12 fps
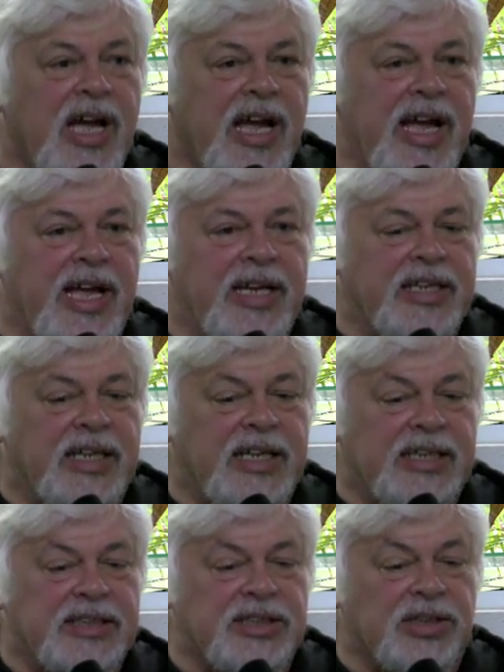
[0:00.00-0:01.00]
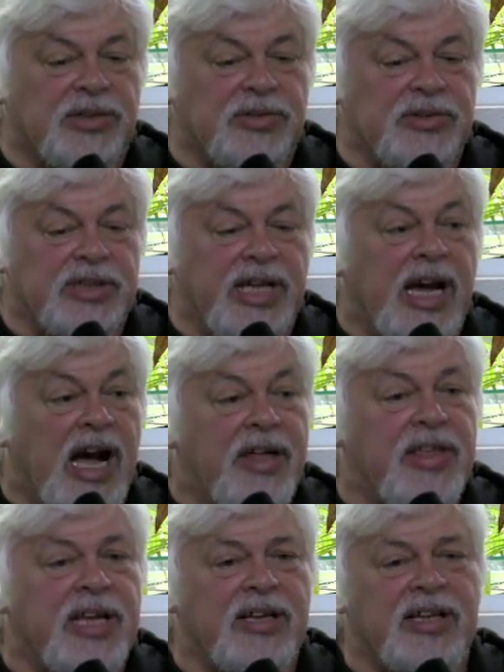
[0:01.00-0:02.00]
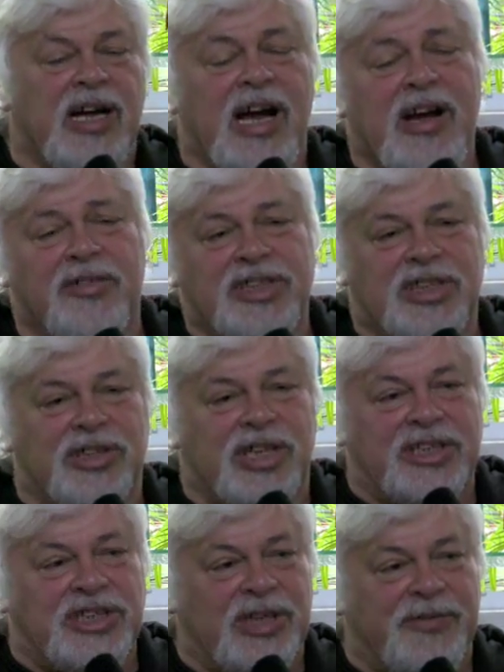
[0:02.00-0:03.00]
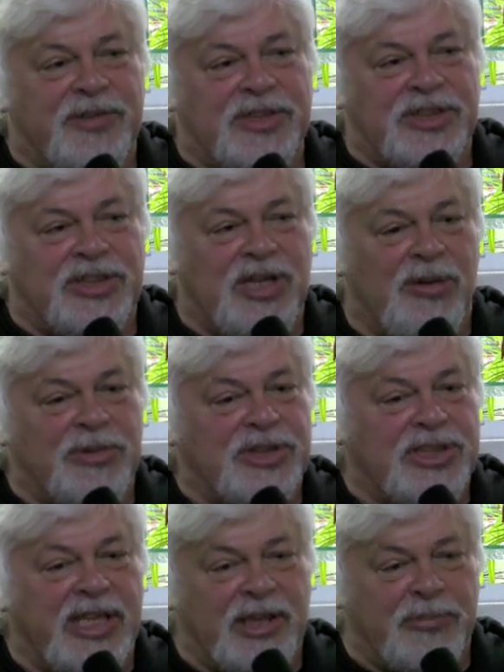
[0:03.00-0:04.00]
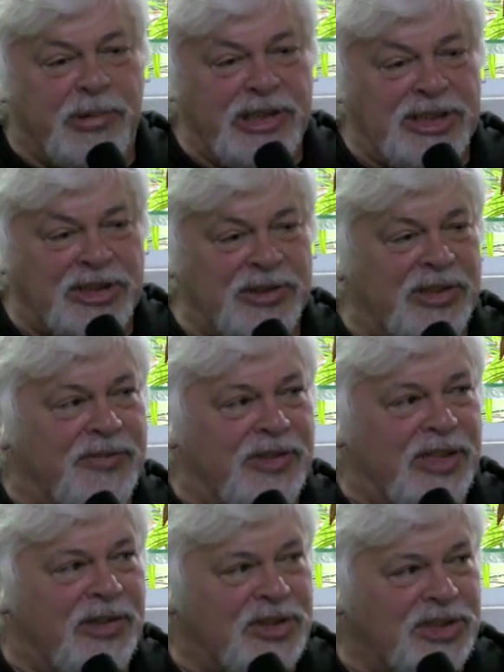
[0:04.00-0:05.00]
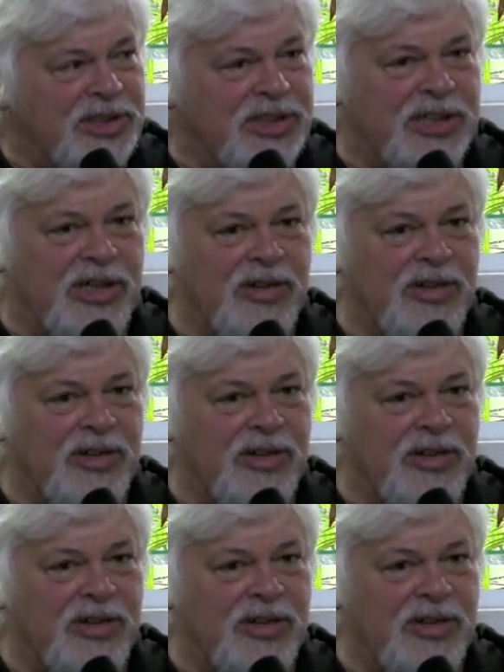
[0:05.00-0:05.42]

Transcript: And so, yeah, I think I always look on surfers as almost like the priesthood of the ocean.